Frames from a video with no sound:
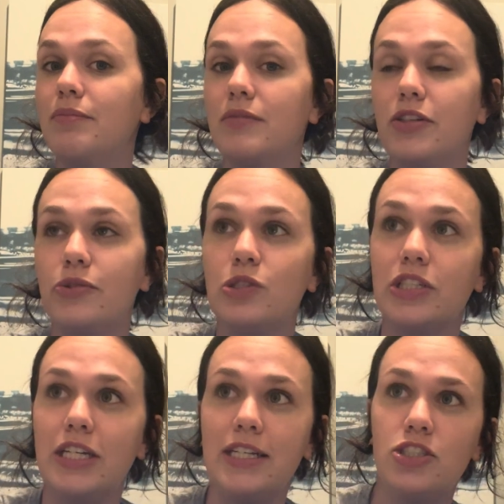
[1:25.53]
Usually
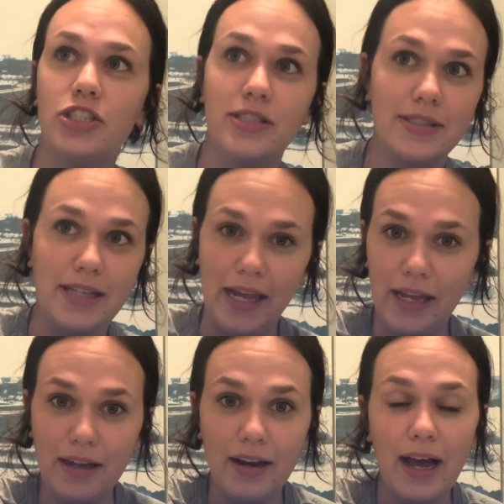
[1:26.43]
each
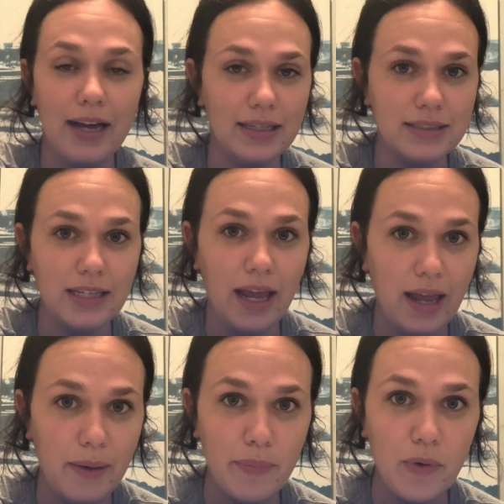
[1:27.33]
state has
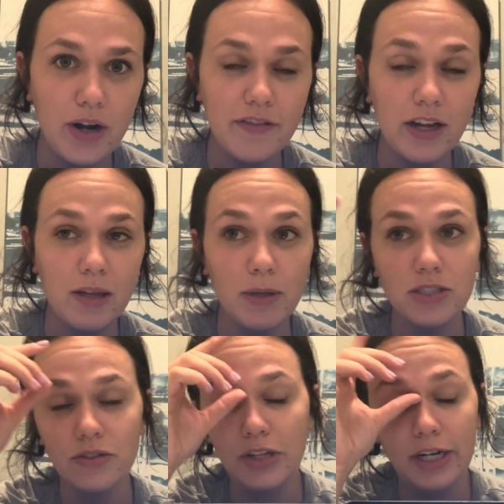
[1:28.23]
a board of
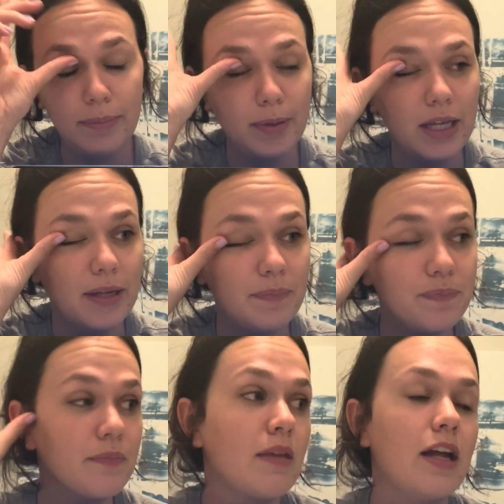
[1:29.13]
occupational
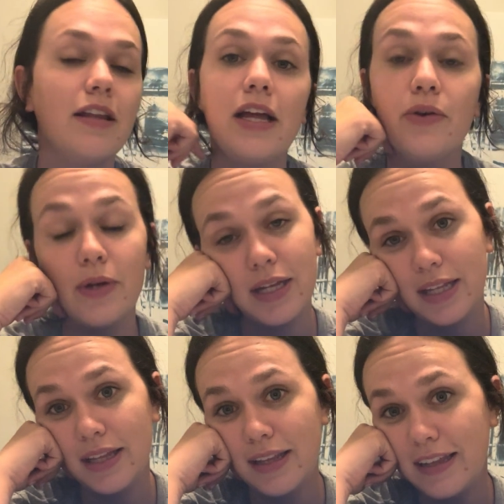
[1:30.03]
therapy that you
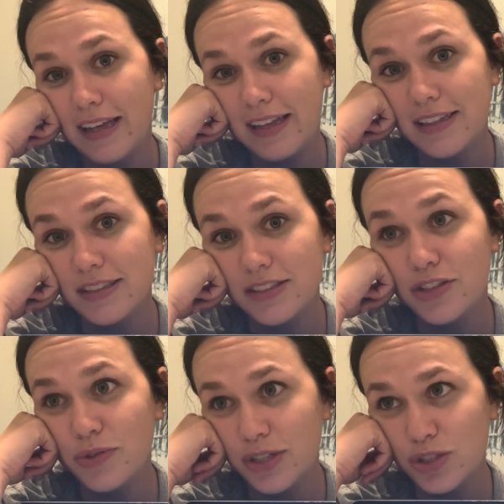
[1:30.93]

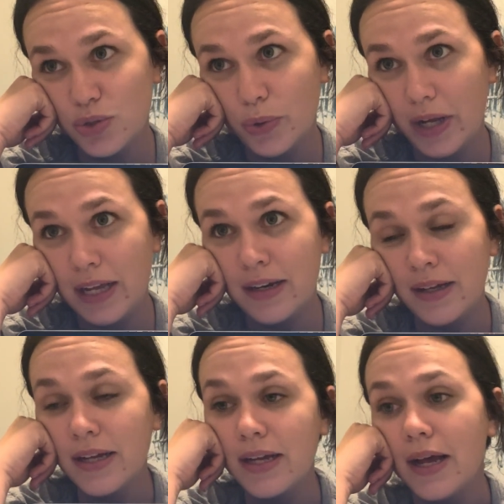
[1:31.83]
can join.